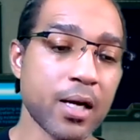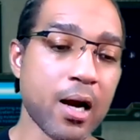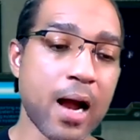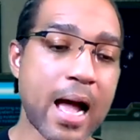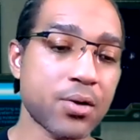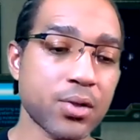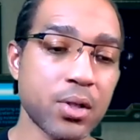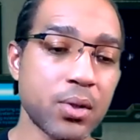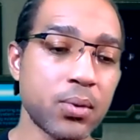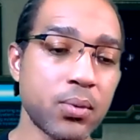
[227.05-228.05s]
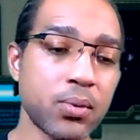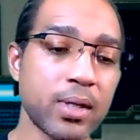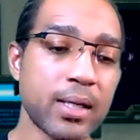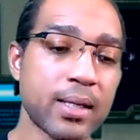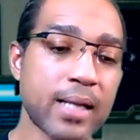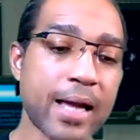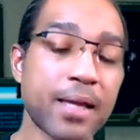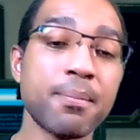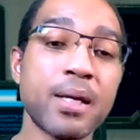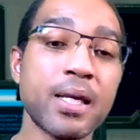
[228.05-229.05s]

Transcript: In our household, like in